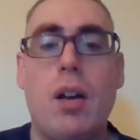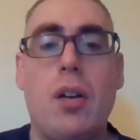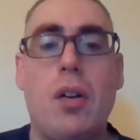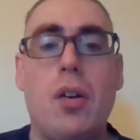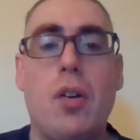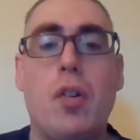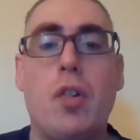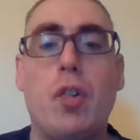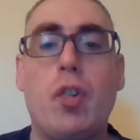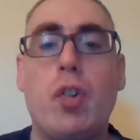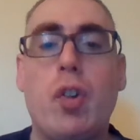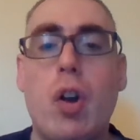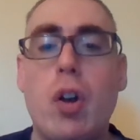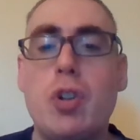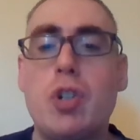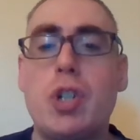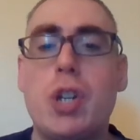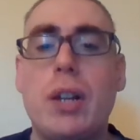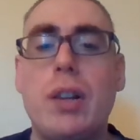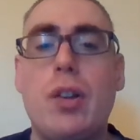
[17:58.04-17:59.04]

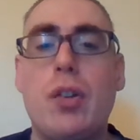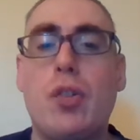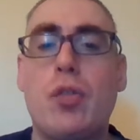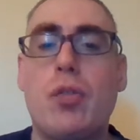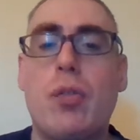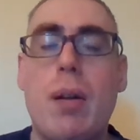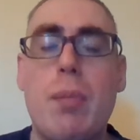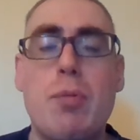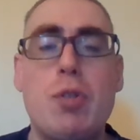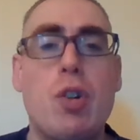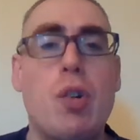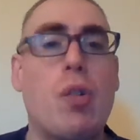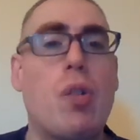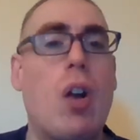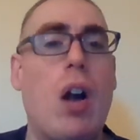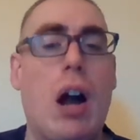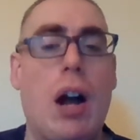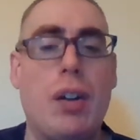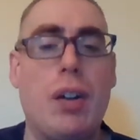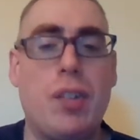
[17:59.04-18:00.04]
Searching the scriptures
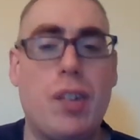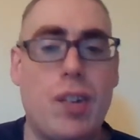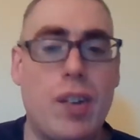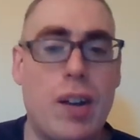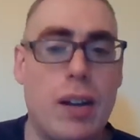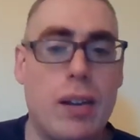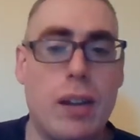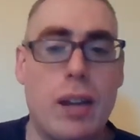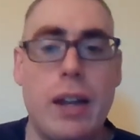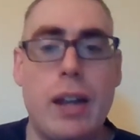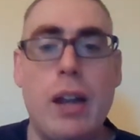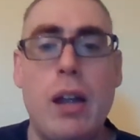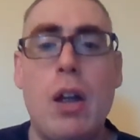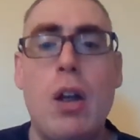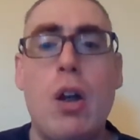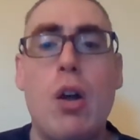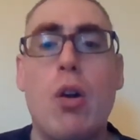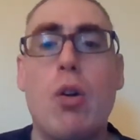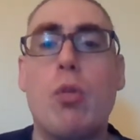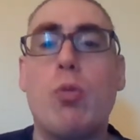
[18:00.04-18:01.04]
constantly,
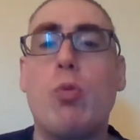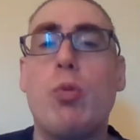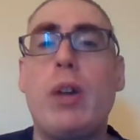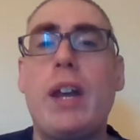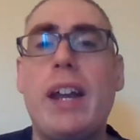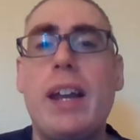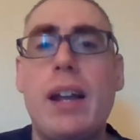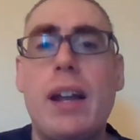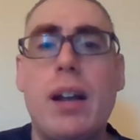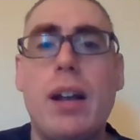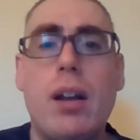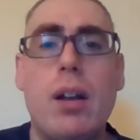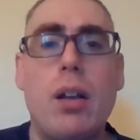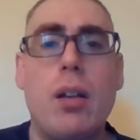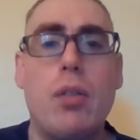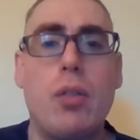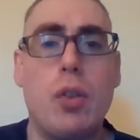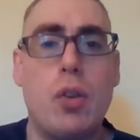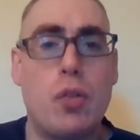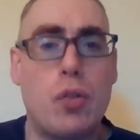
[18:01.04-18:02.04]
reading
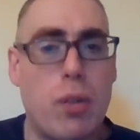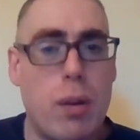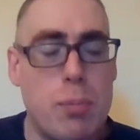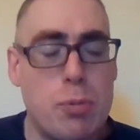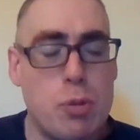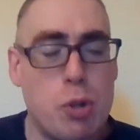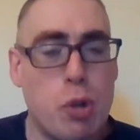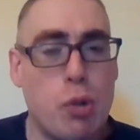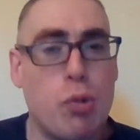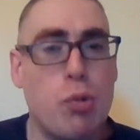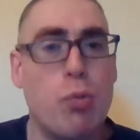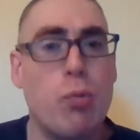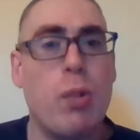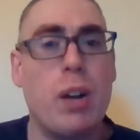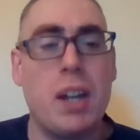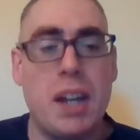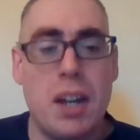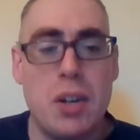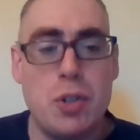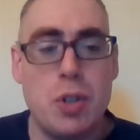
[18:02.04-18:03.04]
the scriptures
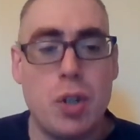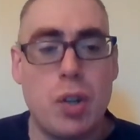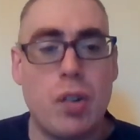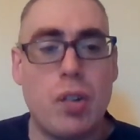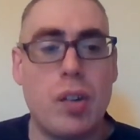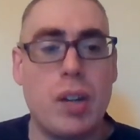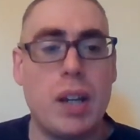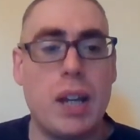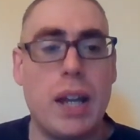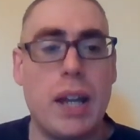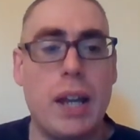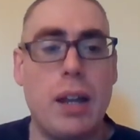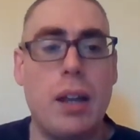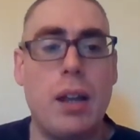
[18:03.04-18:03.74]
religiously,